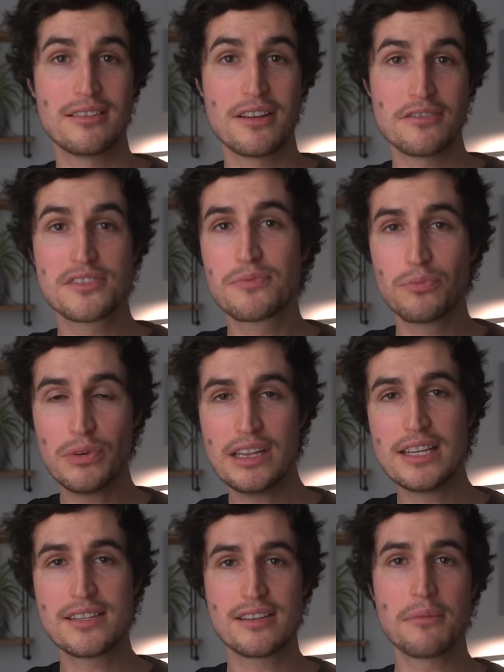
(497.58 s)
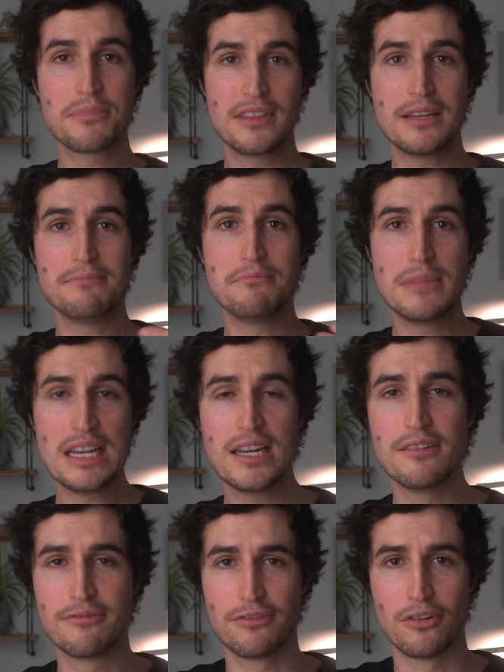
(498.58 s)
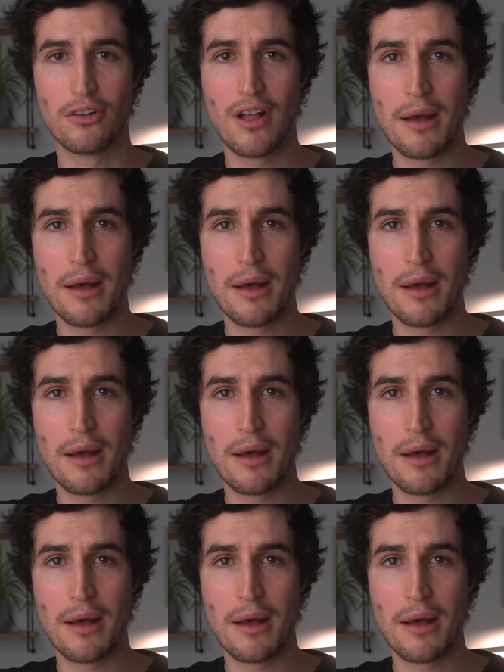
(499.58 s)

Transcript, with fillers: there's really something meaningful